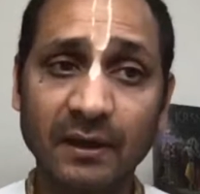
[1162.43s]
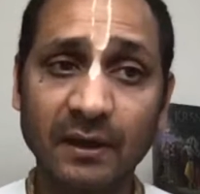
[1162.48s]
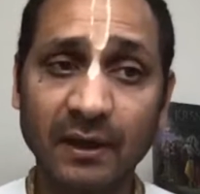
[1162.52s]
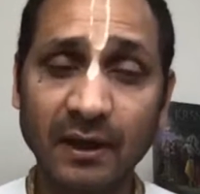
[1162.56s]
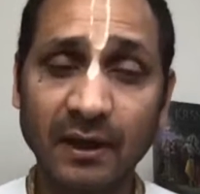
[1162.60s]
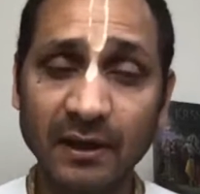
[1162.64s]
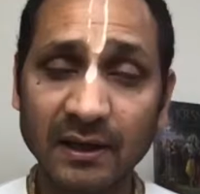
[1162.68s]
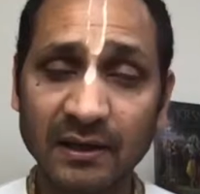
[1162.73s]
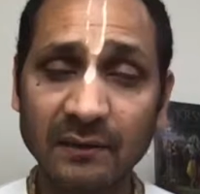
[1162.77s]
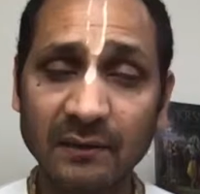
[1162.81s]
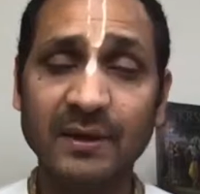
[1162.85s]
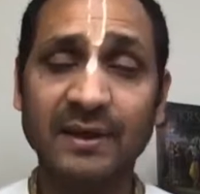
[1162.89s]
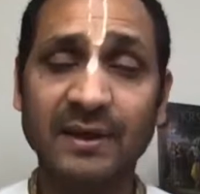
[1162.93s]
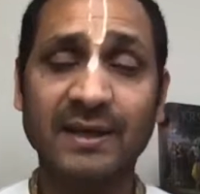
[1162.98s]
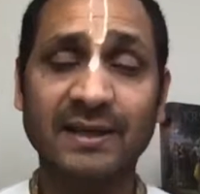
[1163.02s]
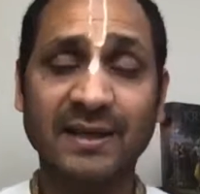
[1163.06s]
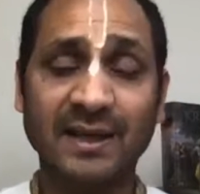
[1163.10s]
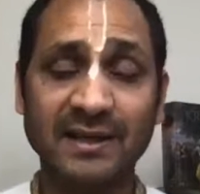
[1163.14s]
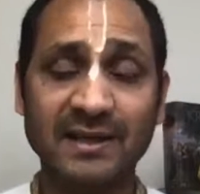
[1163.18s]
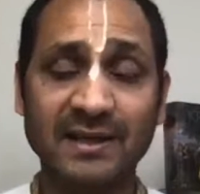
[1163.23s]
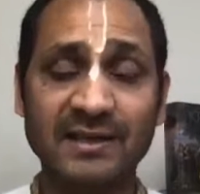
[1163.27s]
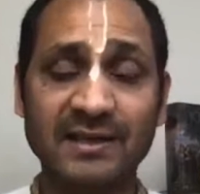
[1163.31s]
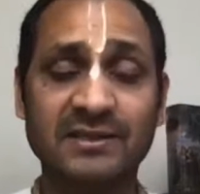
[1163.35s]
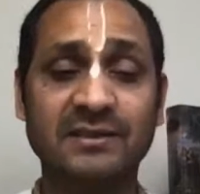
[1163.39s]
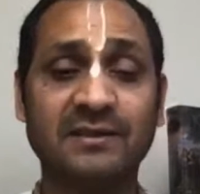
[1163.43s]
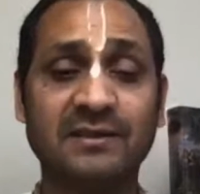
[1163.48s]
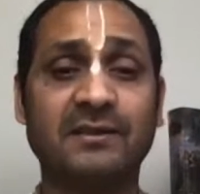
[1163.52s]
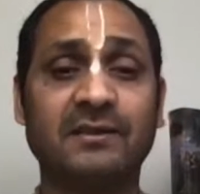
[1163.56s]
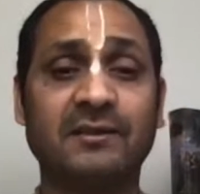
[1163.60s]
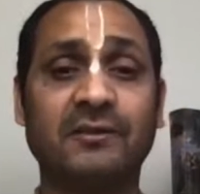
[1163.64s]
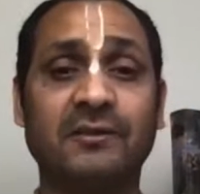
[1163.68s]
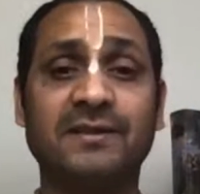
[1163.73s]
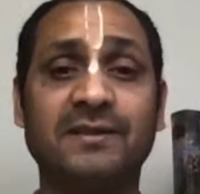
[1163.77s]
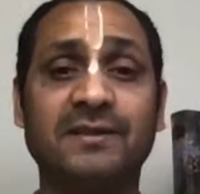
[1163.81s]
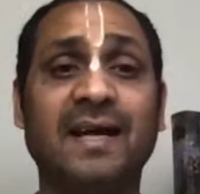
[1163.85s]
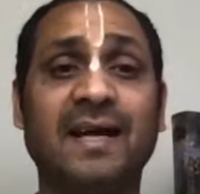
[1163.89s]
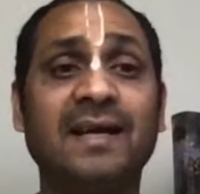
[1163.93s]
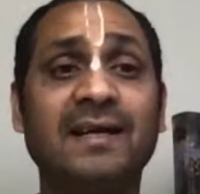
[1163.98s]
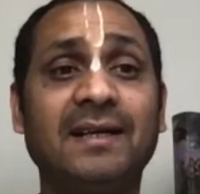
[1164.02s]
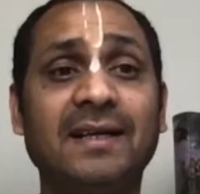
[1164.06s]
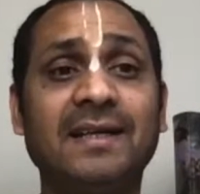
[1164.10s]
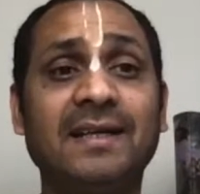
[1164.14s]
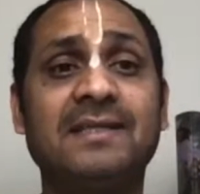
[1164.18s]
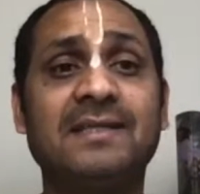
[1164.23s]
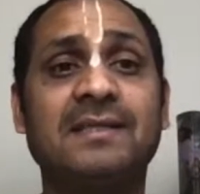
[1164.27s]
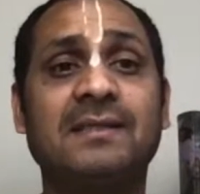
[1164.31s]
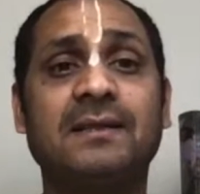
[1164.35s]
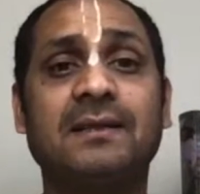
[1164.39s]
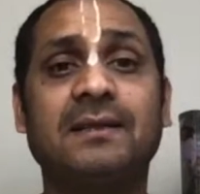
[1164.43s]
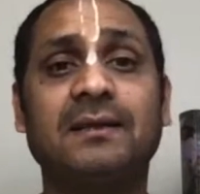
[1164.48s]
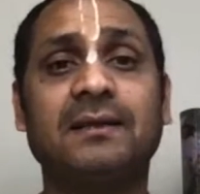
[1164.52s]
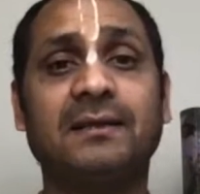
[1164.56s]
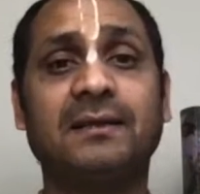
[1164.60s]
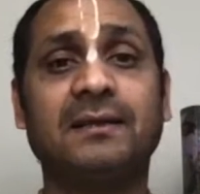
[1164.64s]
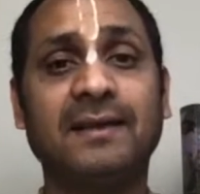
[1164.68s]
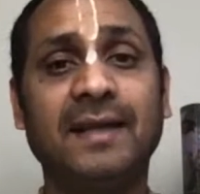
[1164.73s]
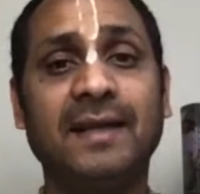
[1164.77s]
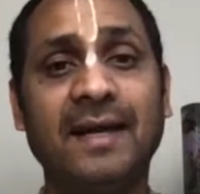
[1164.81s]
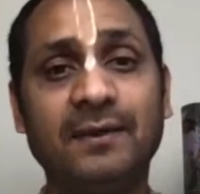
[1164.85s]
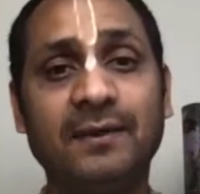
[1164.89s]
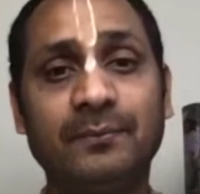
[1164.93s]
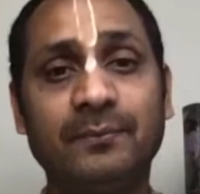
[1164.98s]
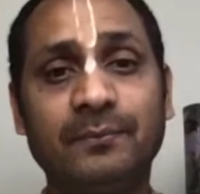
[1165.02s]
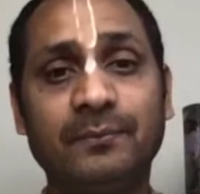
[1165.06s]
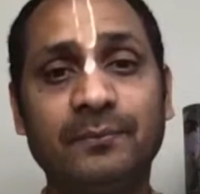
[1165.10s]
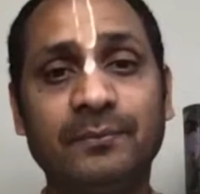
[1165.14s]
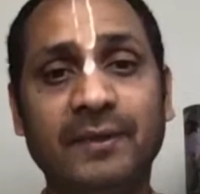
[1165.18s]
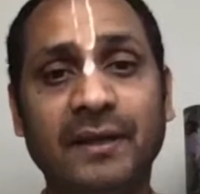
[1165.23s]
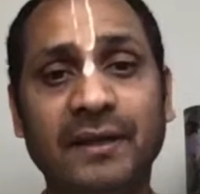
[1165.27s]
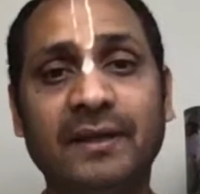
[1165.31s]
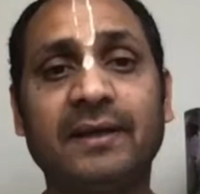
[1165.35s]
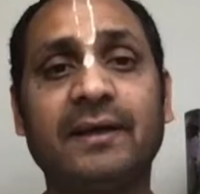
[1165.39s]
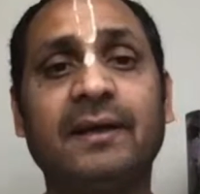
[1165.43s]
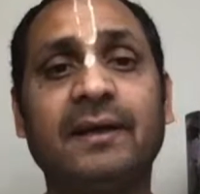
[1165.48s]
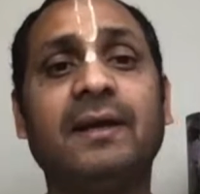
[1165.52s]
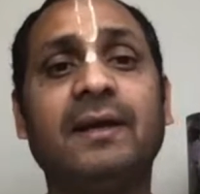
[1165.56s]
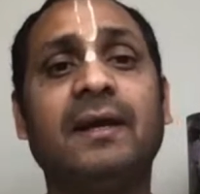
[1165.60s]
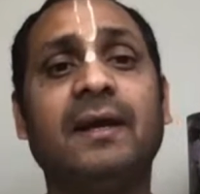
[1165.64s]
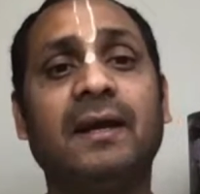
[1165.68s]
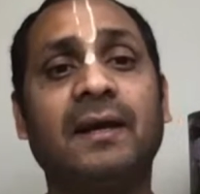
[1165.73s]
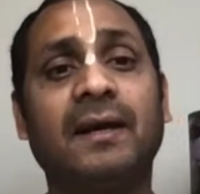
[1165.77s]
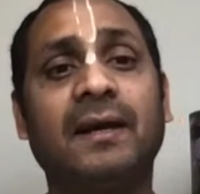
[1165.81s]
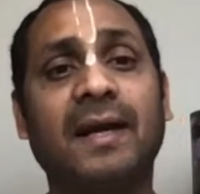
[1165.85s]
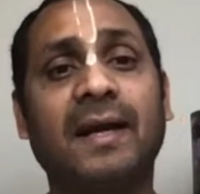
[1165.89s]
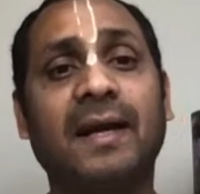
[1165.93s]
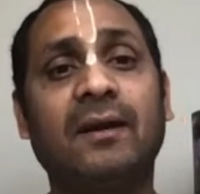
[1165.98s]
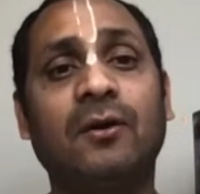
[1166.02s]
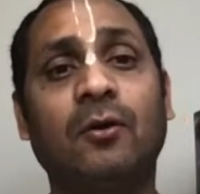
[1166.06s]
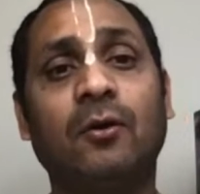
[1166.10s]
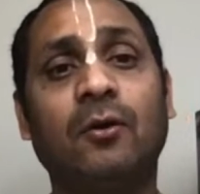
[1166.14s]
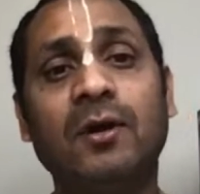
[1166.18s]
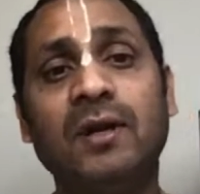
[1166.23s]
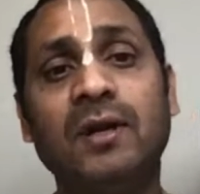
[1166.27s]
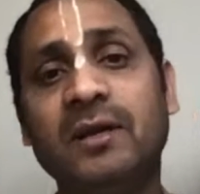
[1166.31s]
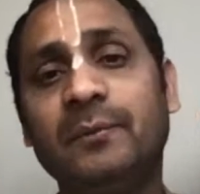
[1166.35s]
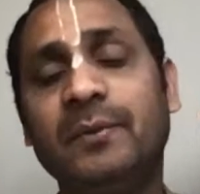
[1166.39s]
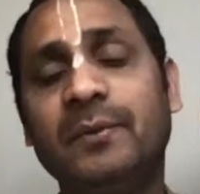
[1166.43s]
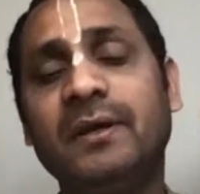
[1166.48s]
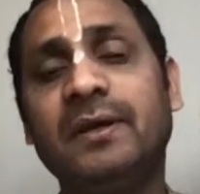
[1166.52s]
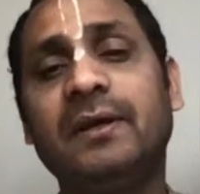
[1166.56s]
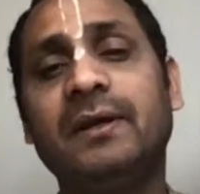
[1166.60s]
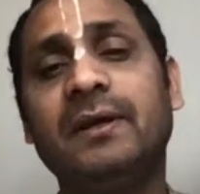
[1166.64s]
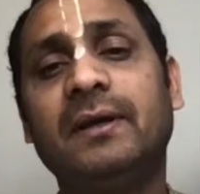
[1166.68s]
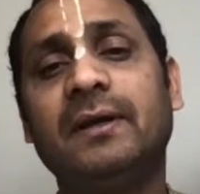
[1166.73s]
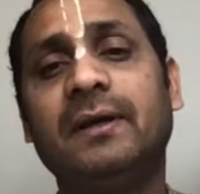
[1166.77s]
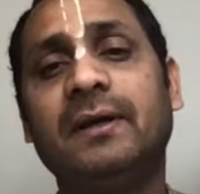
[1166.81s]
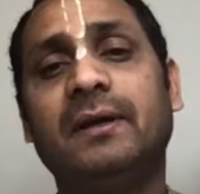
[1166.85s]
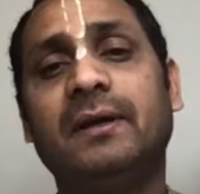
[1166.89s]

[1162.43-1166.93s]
ultimate annihilation, or that thing can only be